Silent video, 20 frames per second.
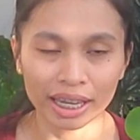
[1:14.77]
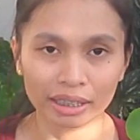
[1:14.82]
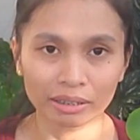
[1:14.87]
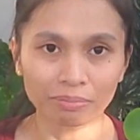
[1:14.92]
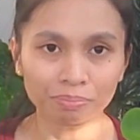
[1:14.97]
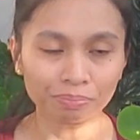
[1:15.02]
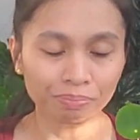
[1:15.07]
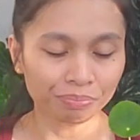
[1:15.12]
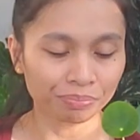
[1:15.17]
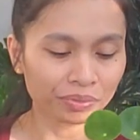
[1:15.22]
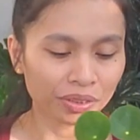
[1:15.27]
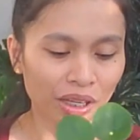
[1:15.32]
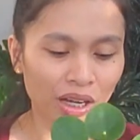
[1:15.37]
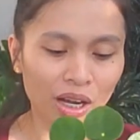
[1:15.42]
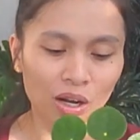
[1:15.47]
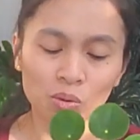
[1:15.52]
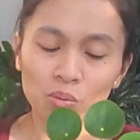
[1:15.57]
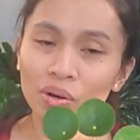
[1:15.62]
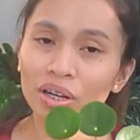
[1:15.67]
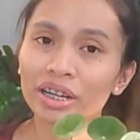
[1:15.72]
And
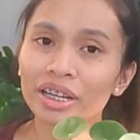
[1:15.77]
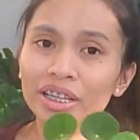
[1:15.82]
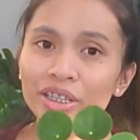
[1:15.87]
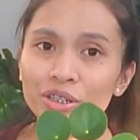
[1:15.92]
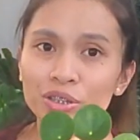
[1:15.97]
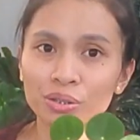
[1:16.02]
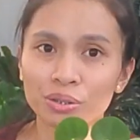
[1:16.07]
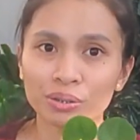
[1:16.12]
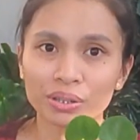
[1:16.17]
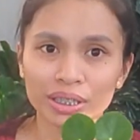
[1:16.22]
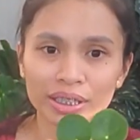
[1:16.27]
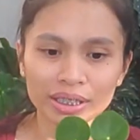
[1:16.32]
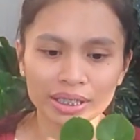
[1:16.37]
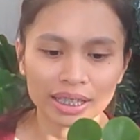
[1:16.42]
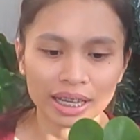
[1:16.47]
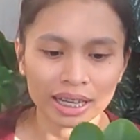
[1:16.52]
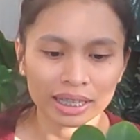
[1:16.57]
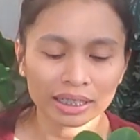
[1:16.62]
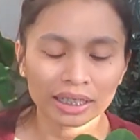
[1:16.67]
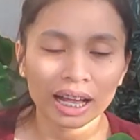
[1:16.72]
what I do is
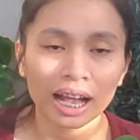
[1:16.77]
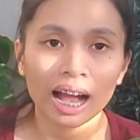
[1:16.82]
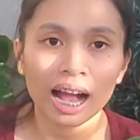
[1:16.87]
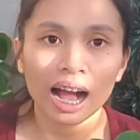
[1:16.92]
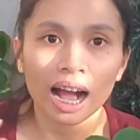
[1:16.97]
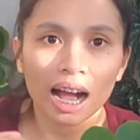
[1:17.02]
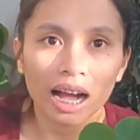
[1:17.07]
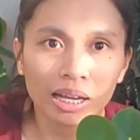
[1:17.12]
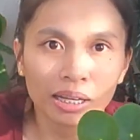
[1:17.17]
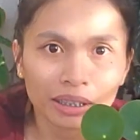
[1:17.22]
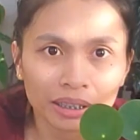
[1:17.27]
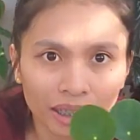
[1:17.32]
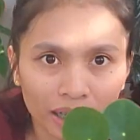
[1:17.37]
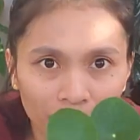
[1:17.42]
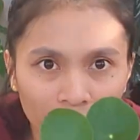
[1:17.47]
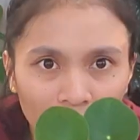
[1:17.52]
that I